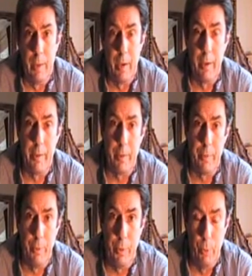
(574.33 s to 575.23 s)
the light
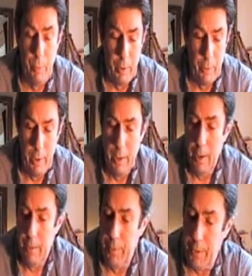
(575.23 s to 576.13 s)
of the full moon
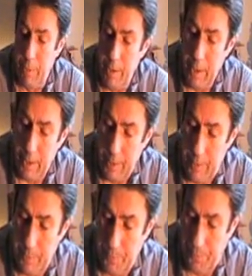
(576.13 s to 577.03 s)
for 3
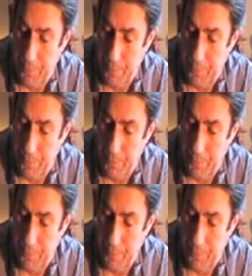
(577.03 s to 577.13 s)
days.